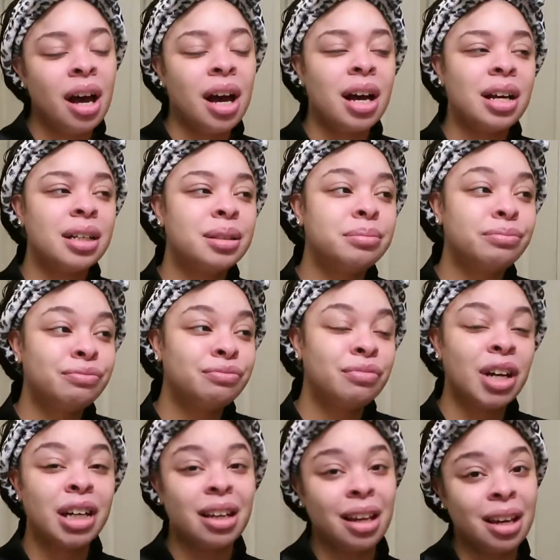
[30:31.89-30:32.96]

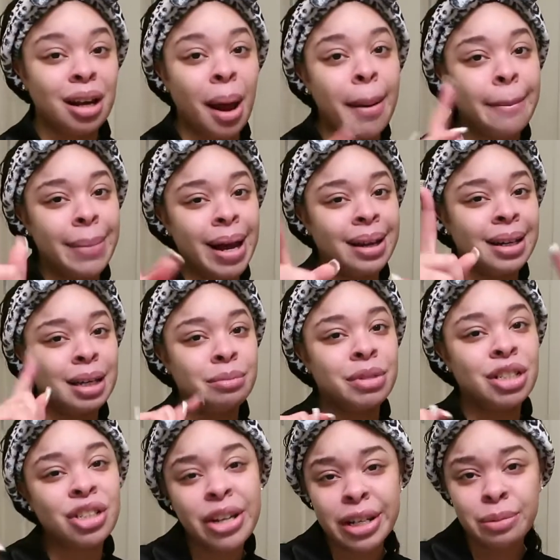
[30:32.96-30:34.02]
Again, my name
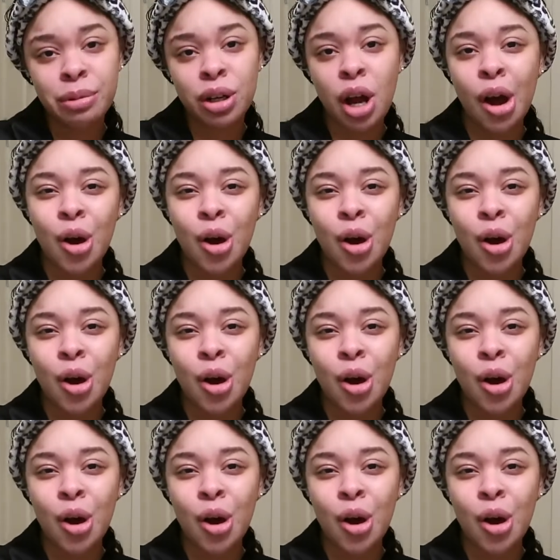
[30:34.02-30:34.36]
is Jasmine.